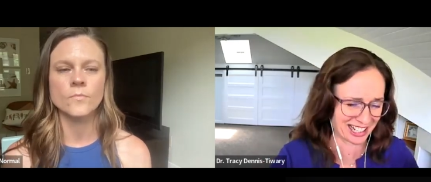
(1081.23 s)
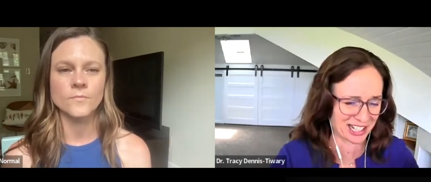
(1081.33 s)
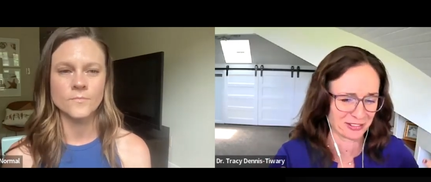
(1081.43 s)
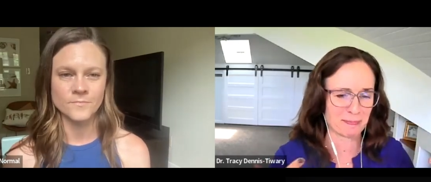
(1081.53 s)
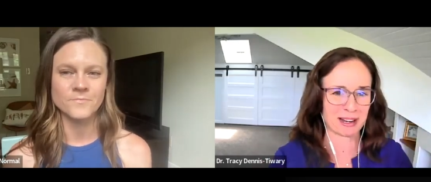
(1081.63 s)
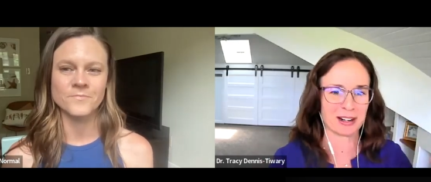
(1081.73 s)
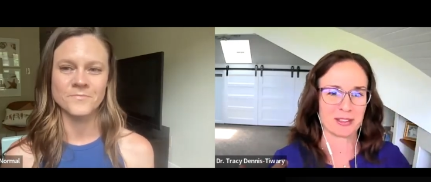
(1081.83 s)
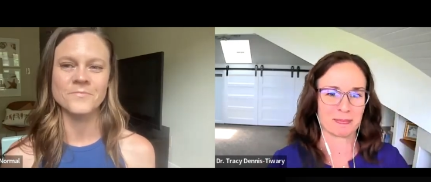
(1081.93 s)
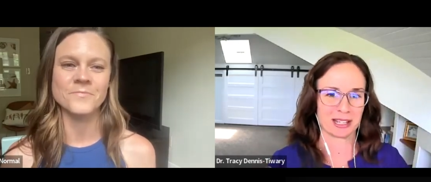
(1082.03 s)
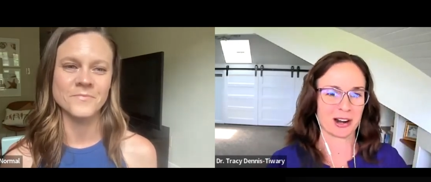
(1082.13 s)
Speaker 1: trying to repair
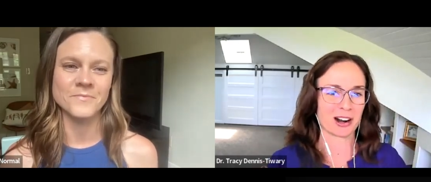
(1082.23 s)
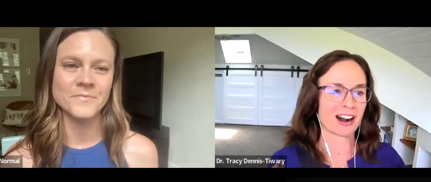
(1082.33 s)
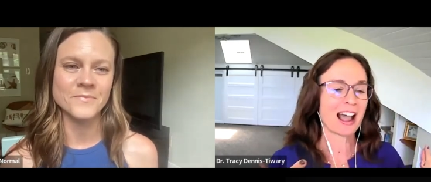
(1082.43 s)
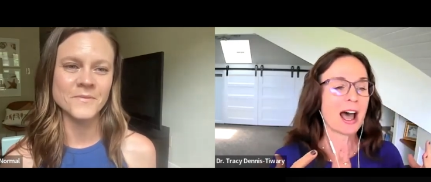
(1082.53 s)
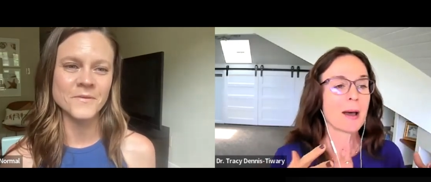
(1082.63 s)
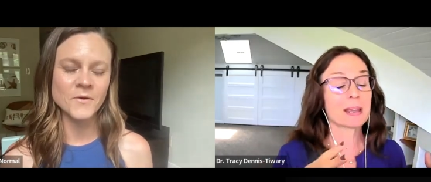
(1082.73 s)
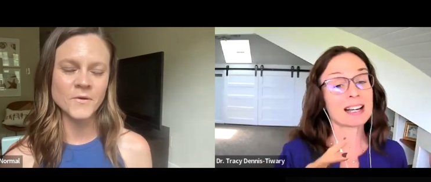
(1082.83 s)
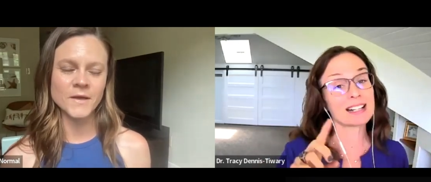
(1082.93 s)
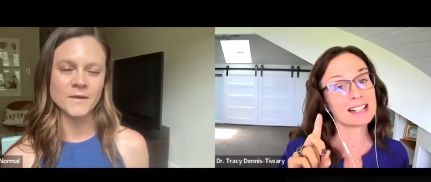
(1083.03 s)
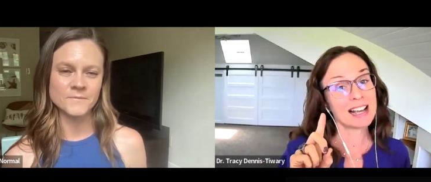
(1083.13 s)
the pr
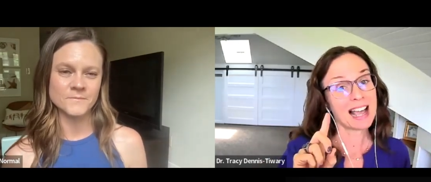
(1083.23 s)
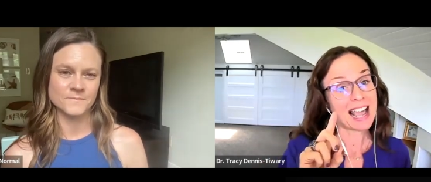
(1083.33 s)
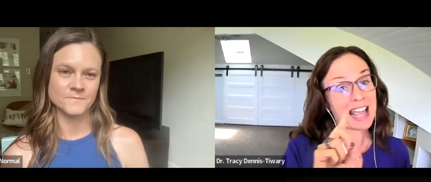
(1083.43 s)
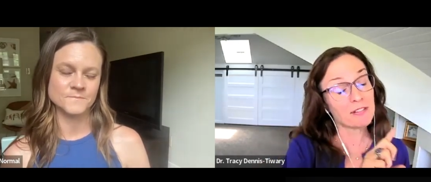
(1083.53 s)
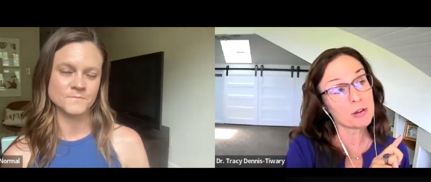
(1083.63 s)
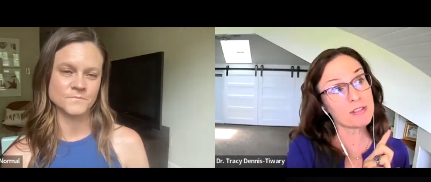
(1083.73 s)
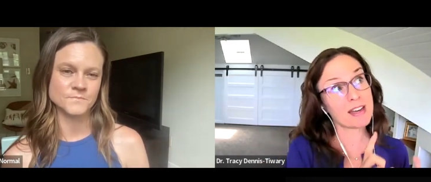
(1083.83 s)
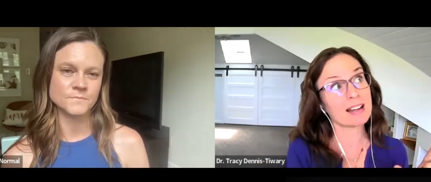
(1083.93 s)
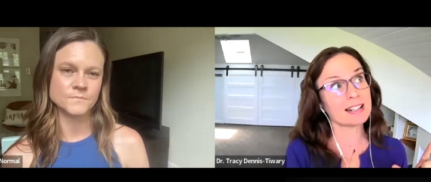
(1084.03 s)
because okay. if you then